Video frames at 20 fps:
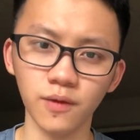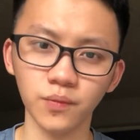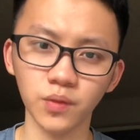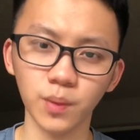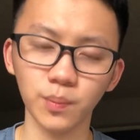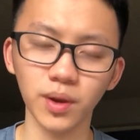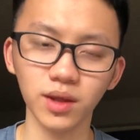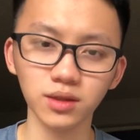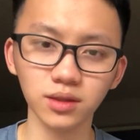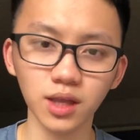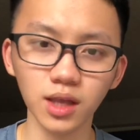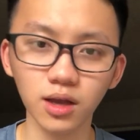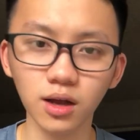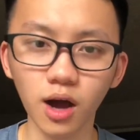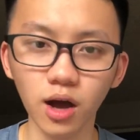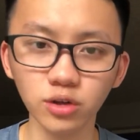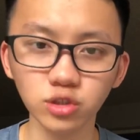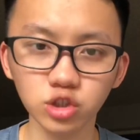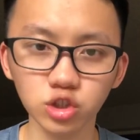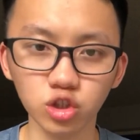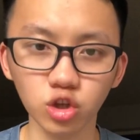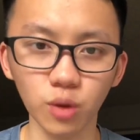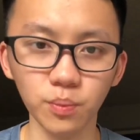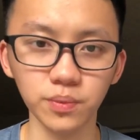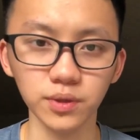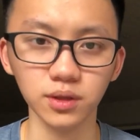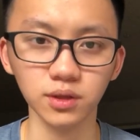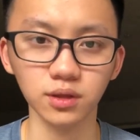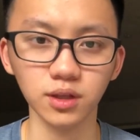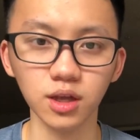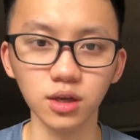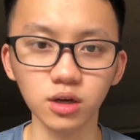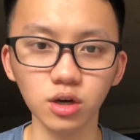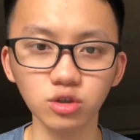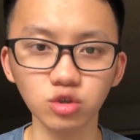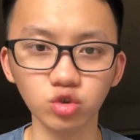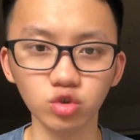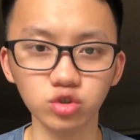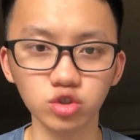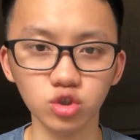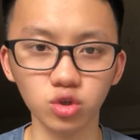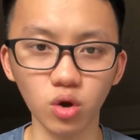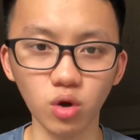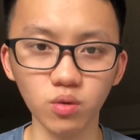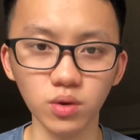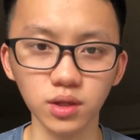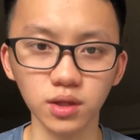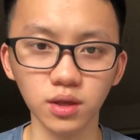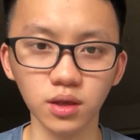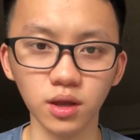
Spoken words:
but they can't stop it. They can't control it.